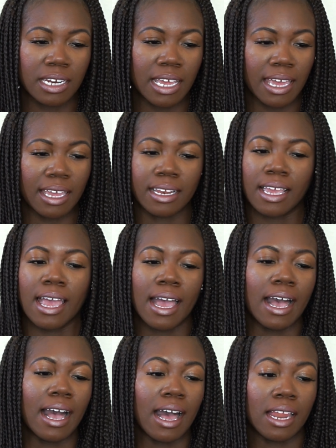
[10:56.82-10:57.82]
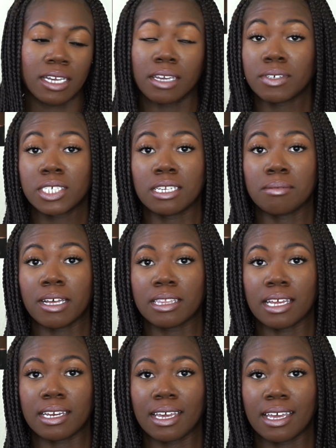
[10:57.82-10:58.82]
a date. I don't give a shit about
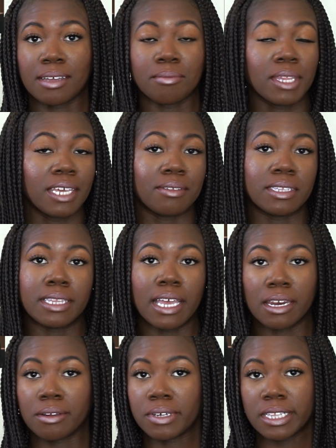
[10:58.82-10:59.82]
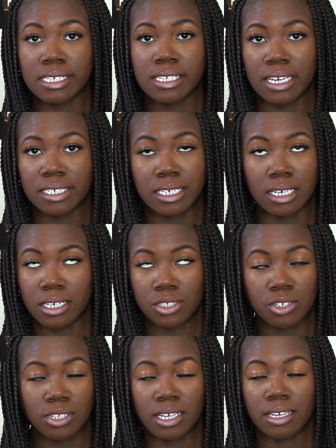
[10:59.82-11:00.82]
that date. They didn't really say shit
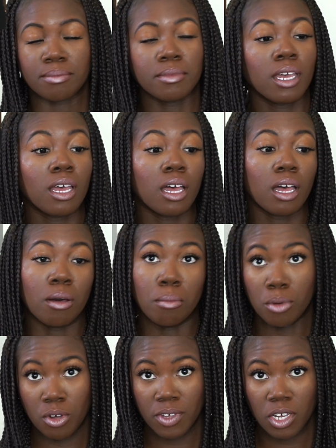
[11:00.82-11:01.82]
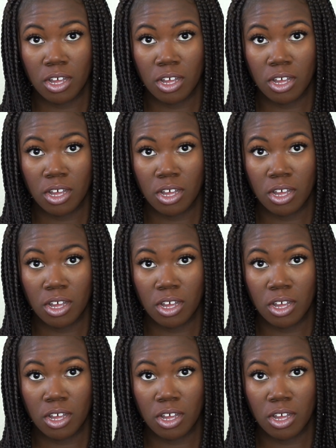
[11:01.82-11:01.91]
interesting moving